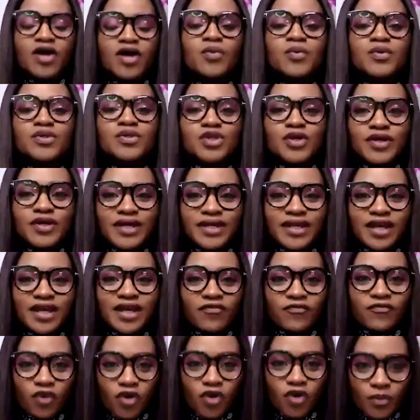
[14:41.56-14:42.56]
I was looking
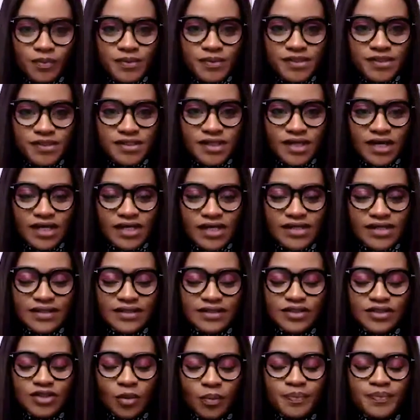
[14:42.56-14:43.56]
at Forbes,
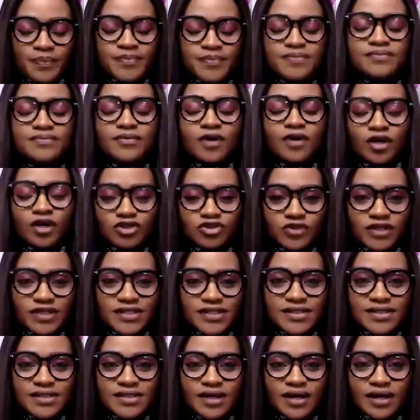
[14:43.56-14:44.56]
top
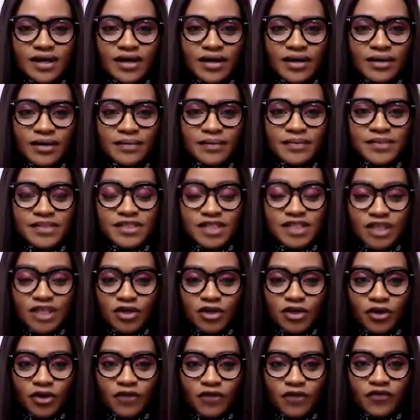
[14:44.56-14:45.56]
100
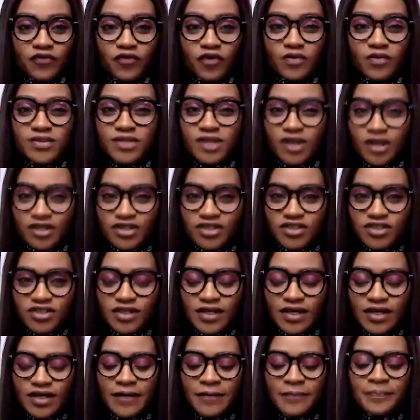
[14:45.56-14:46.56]
CEO Forbes
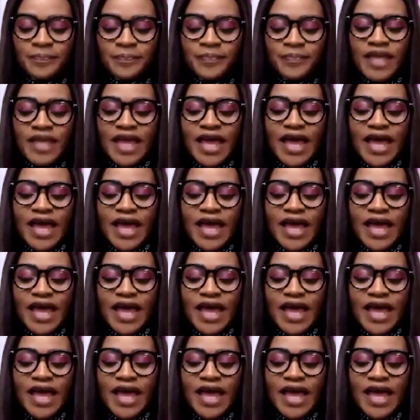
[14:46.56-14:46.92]
last year.